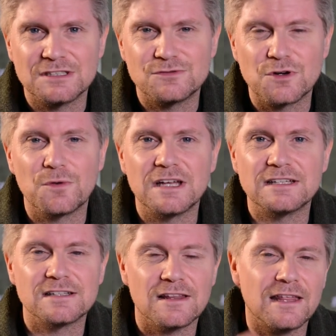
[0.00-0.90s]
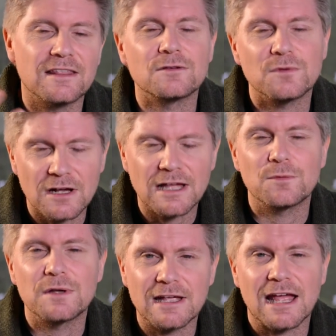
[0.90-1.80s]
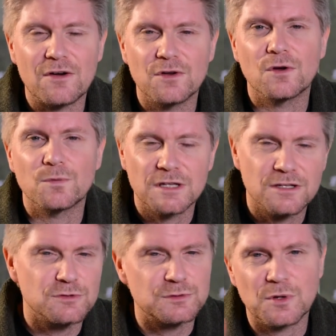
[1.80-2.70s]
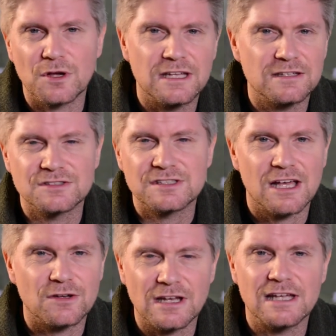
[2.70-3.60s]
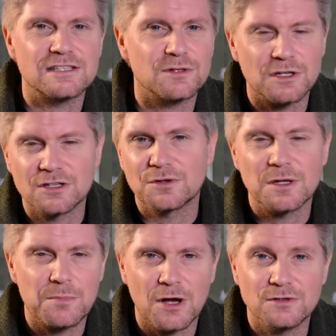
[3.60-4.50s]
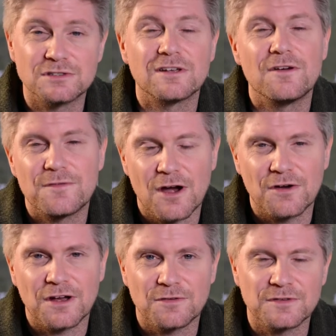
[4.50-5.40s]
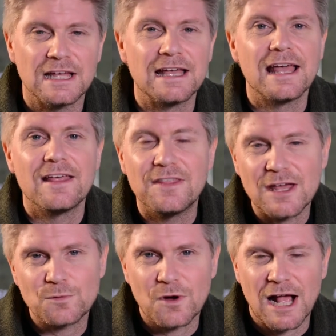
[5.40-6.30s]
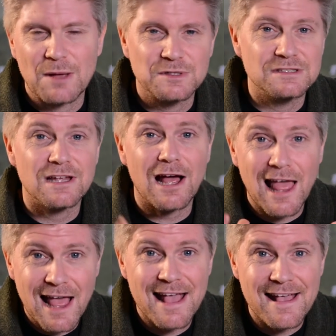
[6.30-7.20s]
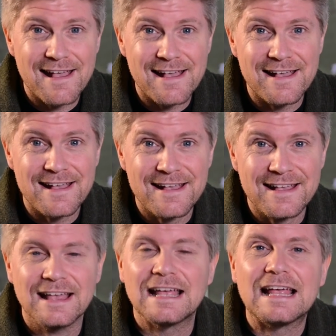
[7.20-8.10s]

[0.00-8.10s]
is ruined and they think, well, okay, we can carry on, we can just put in the sound later, we can do it in post, fair enough. Then what happens? Hey!